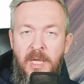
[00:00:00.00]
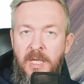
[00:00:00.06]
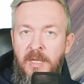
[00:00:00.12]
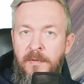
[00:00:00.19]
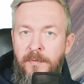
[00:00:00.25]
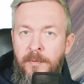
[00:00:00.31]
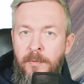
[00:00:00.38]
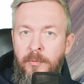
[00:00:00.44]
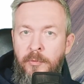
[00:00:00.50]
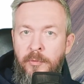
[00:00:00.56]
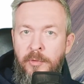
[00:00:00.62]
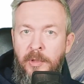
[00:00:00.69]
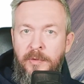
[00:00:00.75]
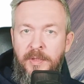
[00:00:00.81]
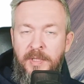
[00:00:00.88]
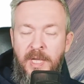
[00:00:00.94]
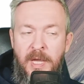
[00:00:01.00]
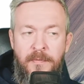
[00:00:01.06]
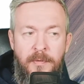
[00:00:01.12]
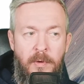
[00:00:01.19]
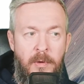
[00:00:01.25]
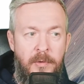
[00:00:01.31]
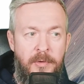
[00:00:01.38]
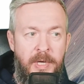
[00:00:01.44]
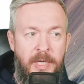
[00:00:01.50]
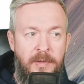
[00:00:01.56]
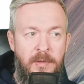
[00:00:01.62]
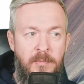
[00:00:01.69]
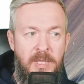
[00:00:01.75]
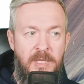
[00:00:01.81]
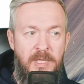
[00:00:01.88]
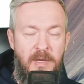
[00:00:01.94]
If you do not have
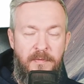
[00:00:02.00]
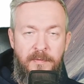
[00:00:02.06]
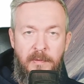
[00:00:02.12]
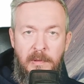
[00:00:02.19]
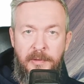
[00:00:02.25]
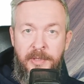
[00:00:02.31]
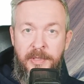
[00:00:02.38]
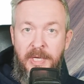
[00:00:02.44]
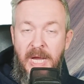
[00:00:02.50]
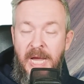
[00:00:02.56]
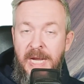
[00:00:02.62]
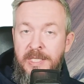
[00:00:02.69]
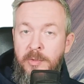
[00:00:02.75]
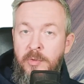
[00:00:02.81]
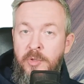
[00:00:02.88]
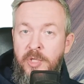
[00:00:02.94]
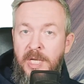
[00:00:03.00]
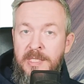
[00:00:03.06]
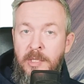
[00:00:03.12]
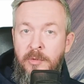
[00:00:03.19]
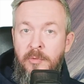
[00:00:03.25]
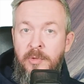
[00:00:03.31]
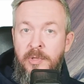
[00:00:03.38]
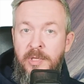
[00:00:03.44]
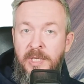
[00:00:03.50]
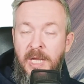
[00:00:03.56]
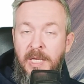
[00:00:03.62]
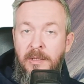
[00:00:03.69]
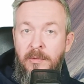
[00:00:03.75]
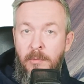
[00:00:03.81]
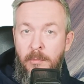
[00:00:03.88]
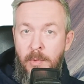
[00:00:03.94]
already media folder, I suggest that you
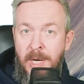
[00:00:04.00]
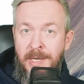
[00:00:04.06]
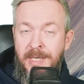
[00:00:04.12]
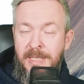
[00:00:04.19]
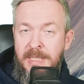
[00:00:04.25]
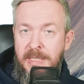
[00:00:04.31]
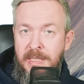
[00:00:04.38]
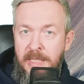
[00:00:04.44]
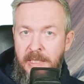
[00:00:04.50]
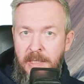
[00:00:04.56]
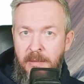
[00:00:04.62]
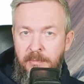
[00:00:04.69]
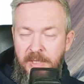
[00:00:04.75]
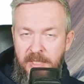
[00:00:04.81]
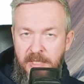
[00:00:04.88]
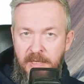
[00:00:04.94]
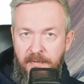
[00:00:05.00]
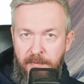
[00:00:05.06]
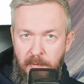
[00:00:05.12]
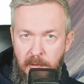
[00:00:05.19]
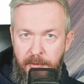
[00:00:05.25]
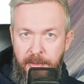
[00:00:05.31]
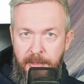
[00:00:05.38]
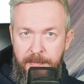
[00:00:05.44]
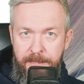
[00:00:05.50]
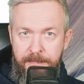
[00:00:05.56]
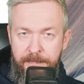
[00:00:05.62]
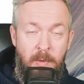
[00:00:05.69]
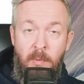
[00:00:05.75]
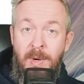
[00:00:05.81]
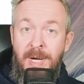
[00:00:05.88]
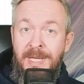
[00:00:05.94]
create one single media folder.
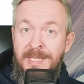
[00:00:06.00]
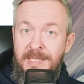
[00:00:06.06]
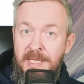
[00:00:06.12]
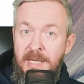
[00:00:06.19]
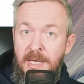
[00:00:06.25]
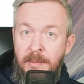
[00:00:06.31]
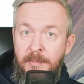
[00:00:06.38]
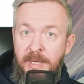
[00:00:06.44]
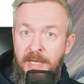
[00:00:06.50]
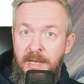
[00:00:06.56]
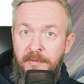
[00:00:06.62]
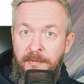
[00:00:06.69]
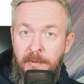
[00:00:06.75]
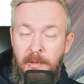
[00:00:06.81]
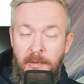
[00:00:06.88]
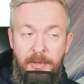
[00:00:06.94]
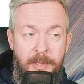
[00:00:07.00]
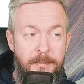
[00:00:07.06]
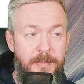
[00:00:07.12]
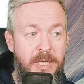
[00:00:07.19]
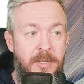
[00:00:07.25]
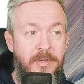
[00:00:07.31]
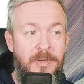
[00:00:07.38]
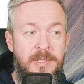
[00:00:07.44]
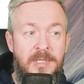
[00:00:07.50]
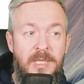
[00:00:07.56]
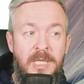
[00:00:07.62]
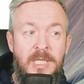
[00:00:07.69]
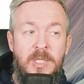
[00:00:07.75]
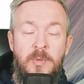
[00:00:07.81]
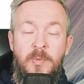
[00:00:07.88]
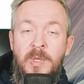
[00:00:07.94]
Why single media folder? Because
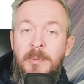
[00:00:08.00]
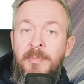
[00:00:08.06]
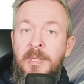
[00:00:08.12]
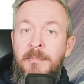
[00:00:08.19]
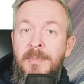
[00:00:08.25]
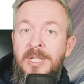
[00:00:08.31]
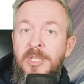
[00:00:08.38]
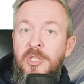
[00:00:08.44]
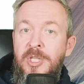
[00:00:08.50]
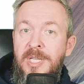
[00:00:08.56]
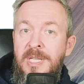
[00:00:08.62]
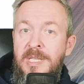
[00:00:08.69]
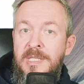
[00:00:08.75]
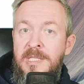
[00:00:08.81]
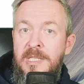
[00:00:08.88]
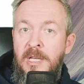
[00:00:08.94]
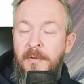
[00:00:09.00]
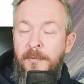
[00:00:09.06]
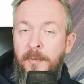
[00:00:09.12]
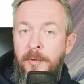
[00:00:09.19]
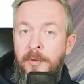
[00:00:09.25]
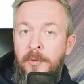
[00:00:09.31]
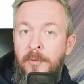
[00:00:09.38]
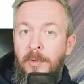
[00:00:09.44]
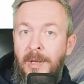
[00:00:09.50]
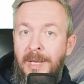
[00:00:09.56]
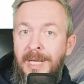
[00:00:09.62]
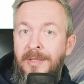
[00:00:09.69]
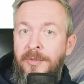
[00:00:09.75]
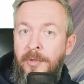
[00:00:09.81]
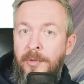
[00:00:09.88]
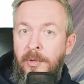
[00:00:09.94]
it will be much easier for you
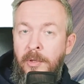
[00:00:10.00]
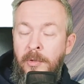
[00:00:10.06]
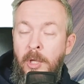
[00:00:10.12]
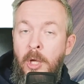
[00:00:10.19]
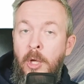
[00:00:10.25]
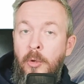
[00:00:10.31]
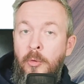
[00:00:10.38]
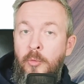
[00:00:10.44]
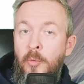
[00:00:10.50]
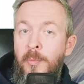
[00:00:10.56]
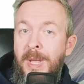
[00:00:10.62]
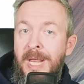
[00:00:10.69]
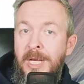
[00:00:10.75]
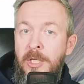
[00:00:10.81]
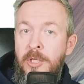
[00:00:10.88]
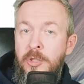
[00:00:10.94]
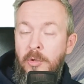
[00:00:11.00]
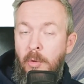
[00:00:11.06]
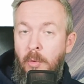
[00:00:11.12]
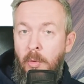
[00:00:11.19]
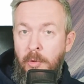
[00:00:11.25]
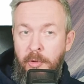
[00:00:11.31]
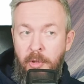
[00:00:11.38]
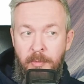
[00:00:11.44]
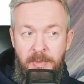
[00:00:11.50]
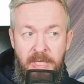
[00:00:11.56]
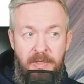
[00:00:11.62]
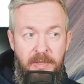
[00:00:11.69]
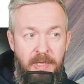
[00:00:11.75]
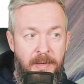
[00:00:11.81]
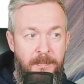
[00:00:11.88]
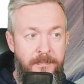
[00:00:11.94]
later on to manage all your
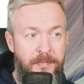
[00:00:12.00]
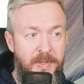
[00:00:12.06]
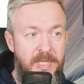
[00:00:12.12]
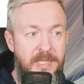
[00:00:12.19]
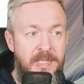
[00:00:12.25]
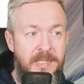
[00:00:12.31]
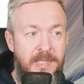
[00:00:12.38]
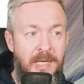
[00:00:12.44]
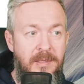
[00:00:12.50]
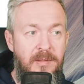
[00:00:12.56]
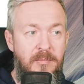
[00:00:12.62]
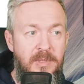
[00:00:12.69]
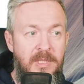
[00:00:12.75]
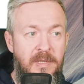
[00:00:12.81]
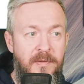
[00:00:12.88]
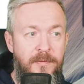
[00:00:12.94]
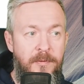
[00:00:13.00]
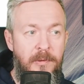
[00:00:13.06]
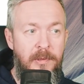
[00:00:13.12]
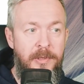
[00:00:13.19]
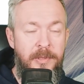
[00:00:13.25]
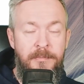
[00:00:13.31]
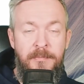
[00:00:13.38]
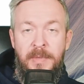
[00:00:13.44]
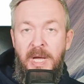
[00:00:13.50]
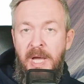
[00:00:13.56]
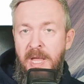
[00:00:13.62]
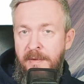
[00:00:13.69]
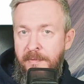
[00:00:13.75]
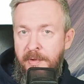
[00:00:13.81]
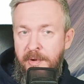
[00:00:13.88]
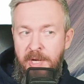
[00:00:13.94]
media. Inside the media folder, I
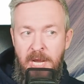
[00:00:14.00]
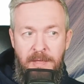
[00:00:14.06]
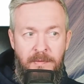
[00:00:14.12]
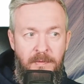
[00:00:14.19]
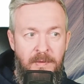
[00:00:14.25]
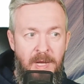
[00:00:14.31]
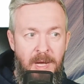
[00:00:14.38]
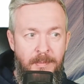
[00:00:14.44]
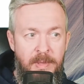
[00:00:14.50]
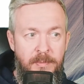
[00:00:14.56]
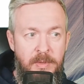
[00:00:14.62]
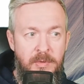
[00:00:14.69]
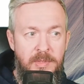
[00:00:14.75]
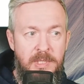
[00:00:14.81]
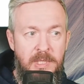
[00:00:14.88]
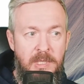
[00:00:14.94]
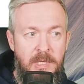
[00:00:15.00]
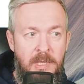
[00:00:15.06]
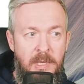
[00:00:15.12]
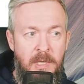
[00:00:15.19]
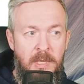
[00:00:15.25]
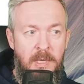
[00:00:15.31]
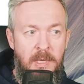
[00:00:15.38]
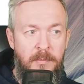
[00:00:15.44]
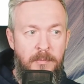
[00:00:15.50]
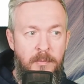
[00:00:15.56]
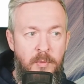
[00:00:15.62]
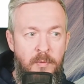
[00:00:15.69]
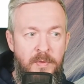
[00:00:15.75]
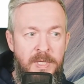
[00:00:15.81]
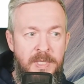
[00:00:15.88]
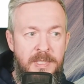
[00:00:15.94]
have created dummy music,
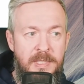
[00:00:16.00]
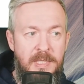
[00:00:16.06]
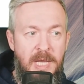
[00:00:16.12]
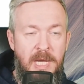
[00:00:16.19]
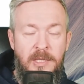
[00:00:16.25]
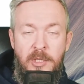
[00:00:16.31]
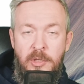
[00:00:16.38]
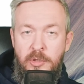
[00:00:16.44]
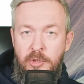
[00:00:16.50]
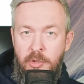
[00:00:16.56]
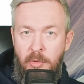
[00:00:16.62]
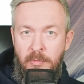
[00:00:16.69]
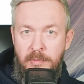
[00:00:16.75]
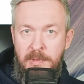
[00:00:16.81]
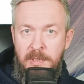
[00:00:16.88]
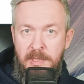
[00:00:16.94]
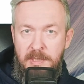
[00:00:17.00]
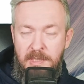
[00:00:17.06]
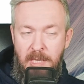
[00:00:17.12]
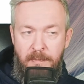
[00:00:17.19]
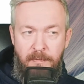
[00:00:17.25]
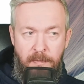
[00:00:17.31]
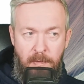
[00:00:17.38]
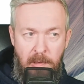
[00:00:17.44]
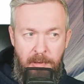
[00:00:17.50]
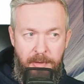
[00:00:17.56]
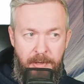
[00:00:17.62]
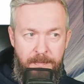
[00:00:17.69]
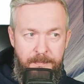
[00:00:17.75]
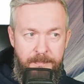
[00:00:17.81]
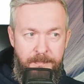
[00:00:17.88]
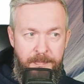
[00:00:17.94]
movies, and shows subfolder.
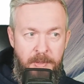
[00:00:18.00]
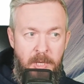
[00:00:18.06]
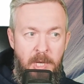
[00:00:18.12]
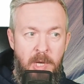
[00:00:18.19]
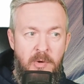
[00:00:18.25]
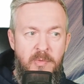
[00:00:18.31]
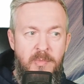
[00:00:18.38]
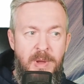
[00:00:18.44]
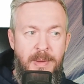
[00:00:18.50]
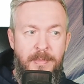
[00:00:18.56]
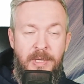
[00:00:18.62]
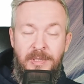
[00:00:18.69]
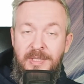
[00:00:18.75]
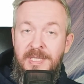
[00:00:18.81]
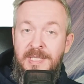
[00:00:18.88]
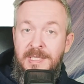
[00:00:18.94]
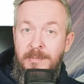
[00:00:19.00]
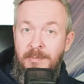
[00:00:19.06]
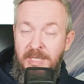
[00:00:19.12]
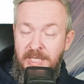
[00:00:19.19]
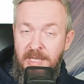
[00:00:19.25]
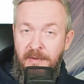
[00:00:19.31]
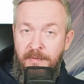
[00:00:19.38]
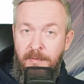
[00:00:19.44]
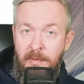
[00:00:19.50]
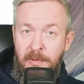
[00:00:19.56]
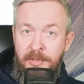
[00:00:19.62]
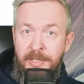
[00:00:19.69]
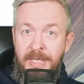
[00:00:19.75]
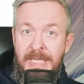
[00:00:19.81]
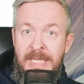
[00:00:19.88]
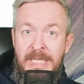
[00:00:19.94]
Remember, this media
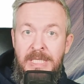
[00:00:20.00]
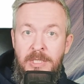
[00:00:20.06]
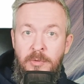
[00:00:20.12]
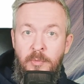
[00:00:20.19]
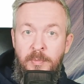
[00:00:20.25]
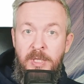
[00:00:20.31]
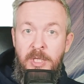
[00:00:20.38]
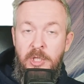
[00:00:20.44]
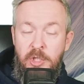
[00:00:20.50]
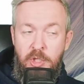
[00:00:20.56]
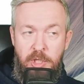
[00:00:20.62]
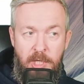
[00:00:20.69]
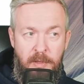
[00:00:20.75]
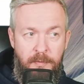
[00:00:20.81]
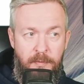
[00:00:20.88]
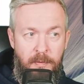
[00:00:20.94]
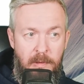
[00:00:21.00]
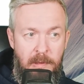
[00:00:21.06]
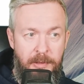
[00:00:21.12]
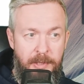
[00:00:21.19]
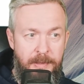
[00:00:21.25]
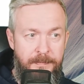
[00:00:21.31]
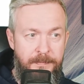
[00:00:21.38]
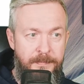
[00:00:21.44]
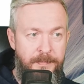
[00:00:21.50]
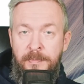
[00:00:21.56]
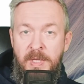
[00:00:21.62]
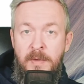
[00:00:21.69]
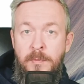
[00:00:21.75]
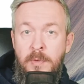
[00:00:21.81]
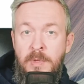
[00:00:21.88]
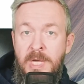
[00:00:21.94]
folder needs to be shared folder.
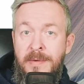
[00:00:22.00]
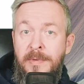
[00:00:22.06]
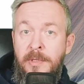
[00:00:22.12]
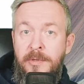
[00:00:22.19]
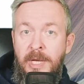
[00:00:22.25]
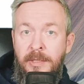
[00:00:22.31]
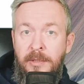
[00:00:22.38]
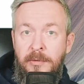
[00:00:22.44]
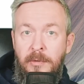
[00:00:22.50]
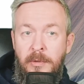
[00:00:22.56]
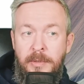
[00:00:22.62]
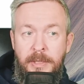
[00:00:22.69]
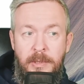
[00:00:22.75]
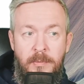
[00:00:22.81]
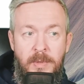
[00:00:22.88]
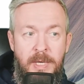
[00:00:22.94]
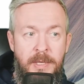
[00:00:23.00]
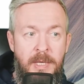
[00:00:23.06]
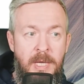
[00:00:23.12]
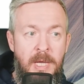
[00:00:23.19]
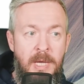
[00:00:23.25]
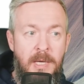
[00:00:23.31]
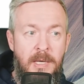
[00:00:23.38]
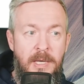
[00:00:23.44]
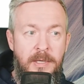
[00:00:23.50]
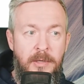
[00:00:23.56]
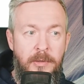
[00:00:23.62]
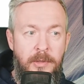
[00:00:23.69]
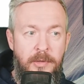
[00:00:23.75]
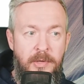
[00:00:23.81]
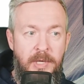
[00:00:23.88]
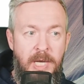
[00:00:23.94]
If you haven't created already one, click
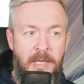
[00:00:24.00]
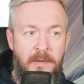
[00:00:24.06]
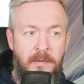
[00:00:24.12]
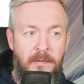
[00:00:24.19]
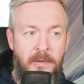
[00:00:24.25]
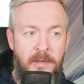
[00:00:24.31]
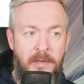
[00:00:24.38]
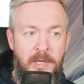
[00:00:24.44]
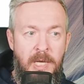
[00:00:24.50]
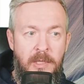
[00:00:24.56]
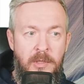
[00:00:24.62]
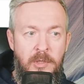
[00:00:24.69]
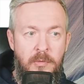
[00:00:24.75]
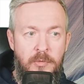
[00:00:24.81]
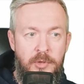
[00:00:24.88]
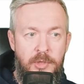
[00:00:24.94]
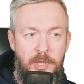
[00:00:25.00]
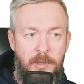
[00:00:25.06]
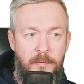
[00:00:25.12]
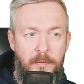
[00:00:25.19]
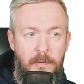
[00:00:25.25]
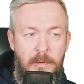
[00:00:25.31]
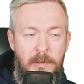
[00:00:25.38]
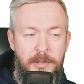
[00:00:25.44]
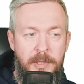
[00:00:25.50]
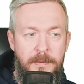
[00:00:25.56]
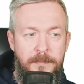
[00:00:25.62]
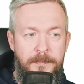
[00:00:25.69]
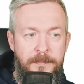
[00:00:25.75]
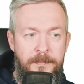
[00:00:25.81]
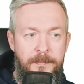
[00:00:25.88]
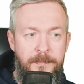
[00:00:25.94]
on Create, Create Shared Folder,
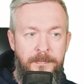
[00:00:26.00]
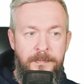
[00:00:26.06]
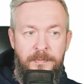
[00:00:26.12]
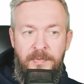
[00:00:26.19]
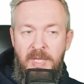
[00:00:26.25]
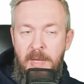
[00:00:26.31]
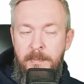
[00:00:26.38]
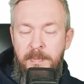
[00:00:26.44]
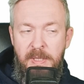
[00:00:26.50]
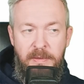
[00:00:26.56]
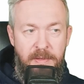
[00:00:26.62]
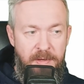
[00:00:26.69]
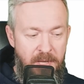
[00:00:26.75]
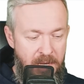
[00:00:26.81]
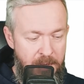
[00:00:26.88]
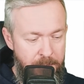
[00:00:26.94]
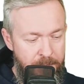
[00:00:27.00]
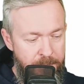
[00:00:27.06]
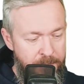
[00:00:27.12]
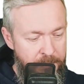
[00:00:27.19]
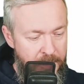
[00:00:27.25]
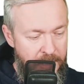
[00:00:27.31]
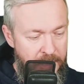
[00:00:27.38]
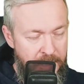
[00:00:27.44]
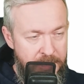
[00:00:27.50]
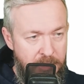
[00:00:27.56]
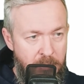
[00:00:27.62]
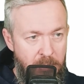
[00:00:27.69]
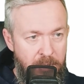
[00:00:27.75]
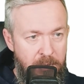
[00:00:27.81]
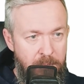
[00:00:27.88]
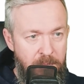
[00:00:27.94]
type in the name, let's
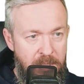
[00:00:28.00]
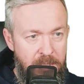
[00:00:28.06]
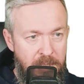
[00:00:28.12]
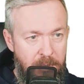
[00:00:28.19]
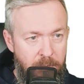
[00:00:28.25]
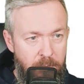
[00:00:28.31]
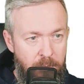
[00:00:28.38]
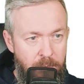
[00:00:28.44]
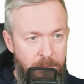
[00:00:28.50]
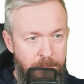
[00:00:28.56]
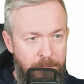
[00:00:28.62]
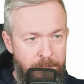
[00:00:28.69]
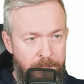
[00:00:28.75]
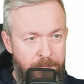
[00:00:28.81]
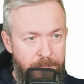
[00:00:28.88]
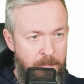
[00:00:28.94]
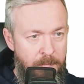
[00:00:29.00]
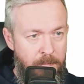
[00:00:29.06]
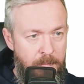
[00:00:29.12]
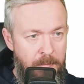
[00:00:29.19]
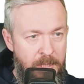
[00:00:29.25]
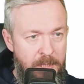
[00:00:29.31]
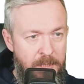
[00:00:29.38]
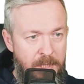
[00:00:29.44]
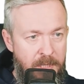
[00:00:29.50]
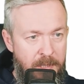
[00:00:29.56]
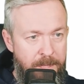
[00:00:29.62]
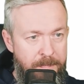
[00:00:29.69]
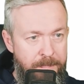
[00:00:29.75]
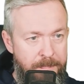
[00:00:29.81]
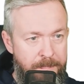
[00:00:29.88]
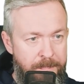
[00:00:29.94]
call it Media 2, Media
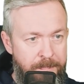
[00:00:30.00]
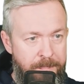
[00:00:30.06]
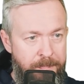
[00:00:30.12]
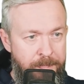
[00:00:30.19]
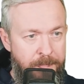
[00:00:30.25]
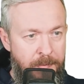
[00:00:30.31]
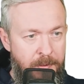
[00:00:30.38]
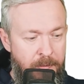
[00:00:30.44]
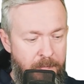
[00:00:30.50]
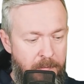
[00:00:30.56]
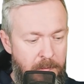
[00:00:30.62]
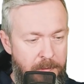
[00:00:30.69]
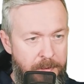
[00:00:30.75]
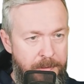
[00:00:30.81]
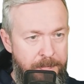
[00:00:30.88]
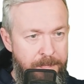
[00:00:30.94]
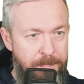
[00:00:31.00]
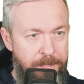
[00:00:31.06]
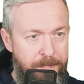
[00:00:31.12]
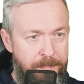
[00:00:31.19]
Folder.